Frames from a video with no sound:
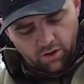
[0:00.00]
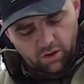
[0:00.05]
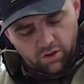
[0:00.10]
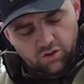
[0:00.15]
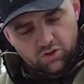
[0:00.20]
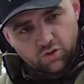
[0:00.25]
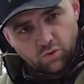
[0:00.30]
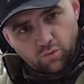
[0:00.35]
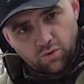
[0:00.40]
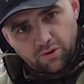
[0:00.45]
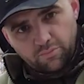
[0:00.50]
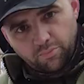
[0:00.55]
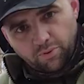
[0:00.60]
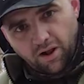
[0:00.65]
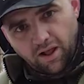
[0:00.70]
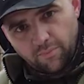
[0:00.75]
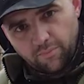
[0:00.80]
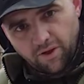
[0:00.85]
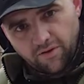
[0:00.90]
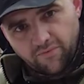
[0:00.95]
So one
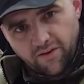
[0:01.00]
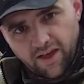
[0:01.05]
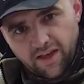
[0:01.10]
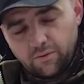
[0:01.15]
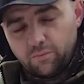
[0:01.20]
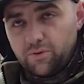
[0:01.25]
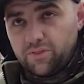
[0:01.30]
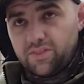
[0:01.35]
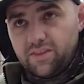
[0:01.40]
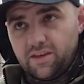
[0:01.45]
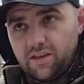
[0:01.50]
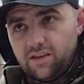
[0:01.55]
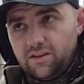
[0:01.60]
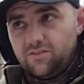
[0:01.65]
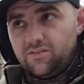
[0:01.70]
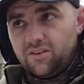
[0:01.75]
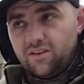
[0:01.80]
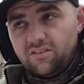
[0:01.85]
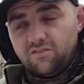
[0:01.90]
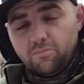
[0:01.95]
problem I've had with
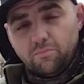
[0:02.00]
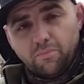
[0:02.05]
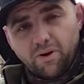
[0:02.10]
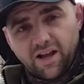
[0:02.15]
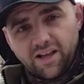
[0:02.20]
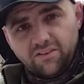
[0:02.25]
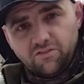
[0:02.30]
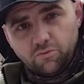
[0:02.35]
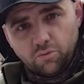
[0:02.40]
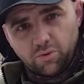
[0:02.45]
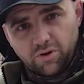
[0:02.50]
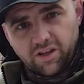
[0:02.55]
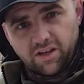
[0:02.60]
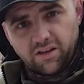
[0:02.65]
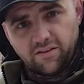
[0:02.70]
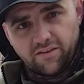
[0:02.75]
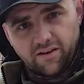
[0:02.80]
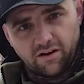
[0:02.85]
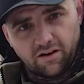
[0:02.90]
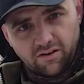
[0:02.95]
these is mice will get
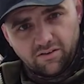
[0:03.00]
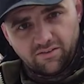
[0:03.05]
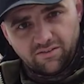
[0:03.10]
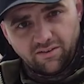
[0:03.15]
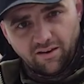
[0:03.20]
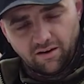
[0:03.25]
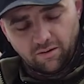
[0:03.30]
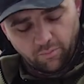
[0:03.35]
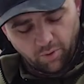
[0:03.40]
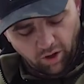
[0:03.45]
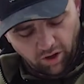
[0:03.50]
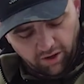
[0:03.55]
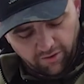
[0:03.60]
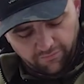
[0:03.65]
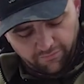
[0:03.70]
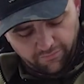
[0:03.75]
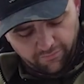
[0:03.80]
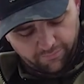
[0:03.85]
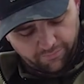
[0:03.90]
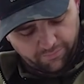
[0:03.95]
in there and set them
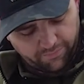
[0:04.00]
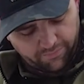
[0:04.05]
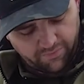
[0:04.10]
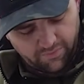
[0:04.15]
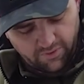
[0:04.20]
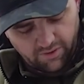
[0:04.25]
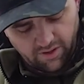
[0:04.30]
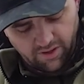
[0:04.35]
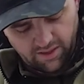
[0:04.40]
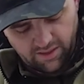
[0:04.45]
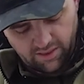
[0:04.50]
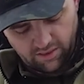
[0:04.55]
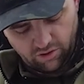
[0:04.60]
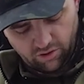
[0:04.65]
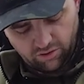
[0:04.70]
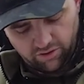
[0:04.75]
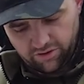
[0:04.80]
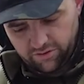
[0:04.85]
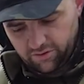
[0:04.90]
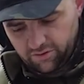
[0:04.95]
off. And
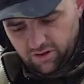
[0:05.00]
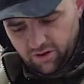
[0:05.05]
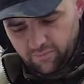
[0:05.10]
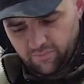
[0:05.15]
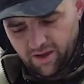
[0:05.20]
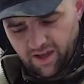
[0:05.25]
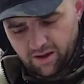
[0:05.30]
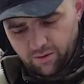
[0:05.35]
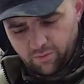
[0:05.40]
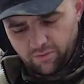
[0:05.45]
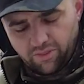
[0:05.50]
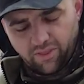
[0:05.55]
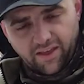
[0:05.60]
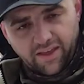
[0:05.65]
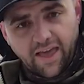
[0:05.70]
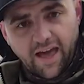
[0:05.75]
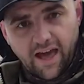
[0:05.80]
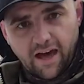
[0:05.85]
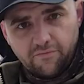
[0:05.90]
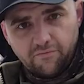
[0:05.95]
you'll either come back with like
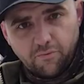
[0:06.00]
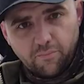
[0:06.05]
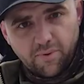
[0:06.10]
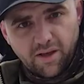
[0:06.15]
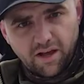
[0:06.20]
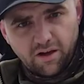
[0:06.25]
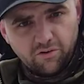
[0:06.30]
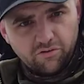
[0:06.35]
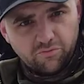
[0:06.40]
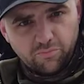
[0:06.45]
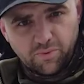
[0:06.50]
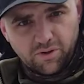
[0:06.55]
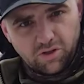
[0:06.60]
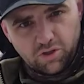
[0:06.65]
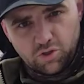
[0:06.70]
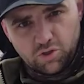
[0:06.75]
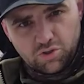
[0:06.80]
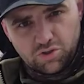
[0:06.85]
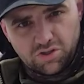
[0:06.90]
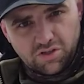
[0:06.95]
half a mouse, but
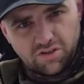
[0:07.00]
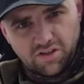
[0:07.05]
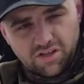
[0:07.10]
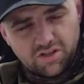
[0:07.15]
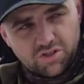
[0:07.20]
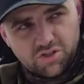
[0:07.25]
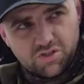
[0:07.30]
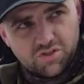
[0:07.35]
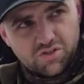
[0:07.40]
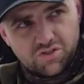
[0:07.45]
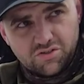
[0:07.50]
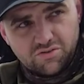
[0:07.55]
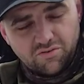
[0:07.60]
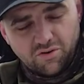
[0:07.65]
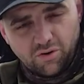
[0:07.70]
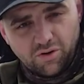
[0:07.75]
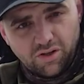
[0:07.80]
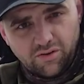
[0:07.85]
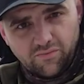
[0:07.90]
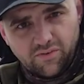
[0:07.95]
usually they just
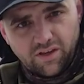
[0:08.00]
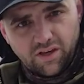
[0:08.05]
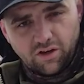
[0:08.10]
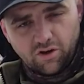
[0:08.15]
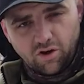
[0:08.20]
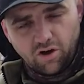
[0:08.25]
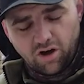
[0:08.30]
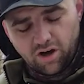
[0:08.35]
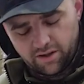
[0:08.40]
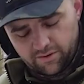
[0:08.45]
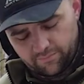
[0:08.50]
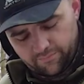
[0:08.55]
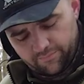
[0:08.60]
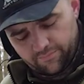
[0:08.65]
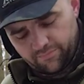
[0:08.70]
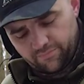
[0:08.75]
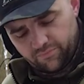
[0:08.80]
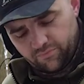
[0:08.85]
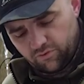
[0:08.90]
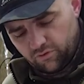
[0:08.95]
don't even get caught.
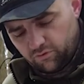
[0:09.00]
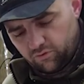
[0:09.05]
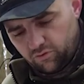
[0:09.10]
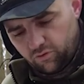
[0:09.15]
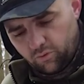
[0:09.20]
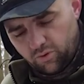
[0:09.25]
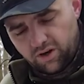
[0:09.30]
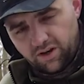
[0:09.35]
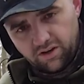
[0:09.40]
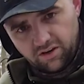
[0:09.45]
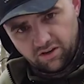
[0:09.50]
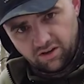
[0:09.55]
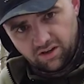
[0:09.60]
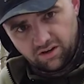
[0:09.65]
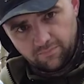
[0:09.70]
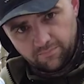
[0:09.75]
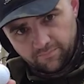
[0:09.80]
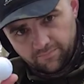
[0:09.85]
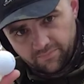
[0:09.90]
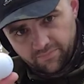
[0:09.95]
So what I
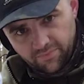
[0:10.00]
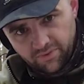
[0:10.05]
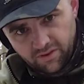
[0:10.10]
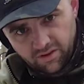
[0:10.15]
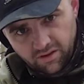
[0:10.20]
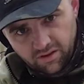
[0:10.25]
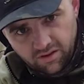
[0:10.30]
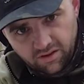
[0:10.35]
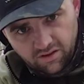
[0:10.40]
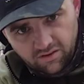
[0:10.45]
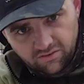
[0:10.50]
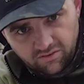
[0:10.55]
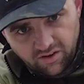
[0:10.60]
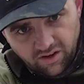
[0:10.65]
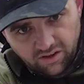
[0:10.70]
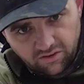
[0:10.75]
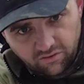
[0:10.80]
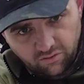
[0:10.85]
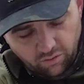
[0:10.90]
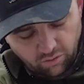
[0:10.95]
did is
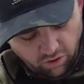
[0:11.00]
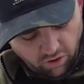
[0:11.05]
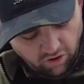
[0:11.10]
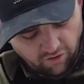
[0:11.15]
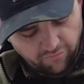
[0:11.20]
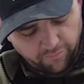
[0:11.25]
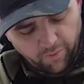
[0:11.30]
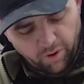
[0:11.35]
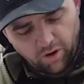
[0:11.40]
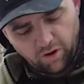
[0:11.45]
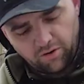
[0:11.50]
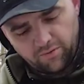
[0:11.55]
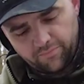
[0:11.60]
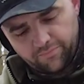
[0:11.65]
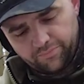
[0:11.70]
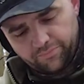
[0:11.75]
take this little golf ball,